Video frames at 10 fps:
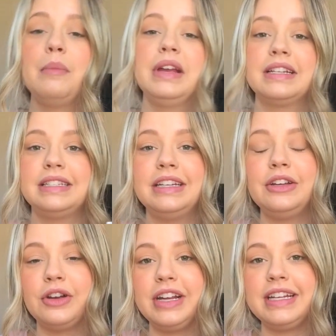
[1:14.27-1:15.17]
because the
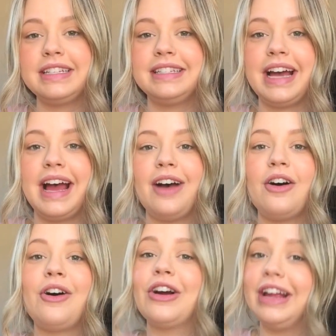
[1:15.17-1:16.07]
ingredients that
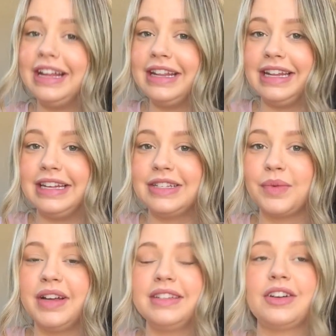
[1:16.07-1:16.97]
are in these
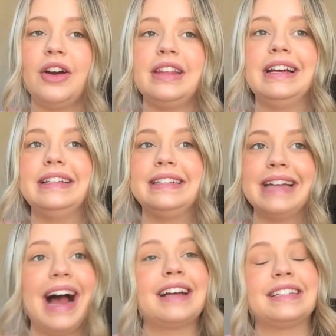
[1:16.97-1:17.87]
ones are the
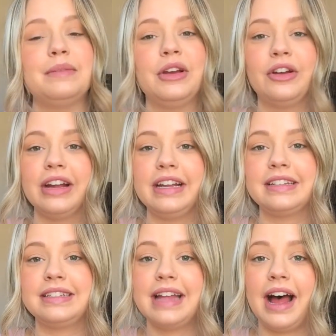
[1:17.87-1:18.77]
exact same
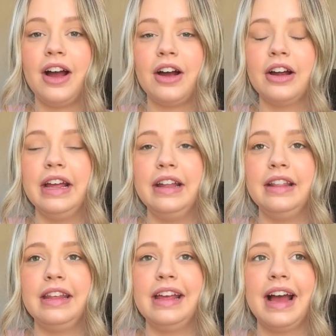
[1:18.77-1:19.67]
ingredients that are in the,